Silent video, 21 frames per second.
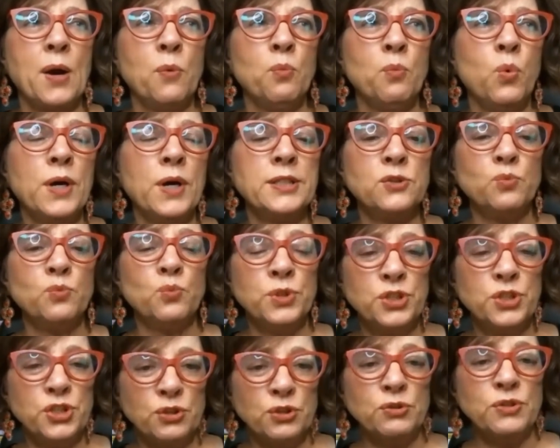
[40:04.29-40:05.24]
what
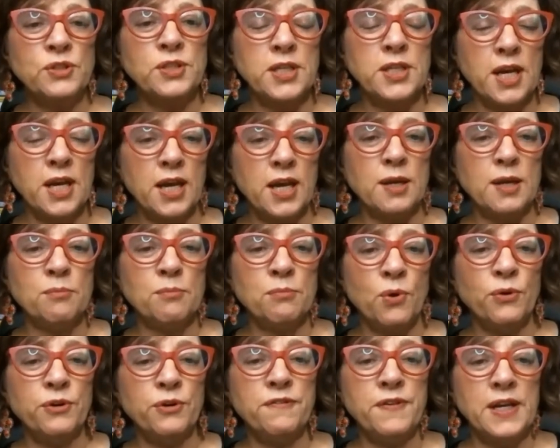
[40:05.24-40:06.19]
would you say
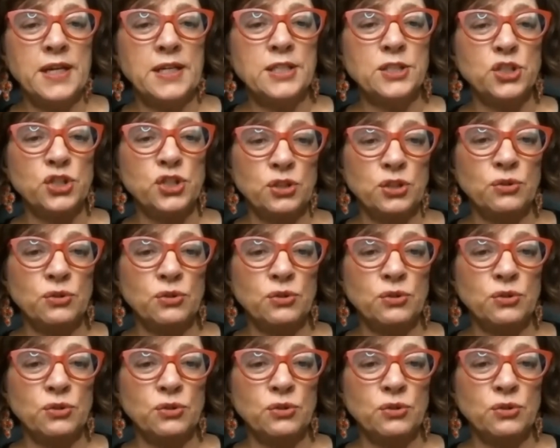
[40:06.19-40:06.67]
motivated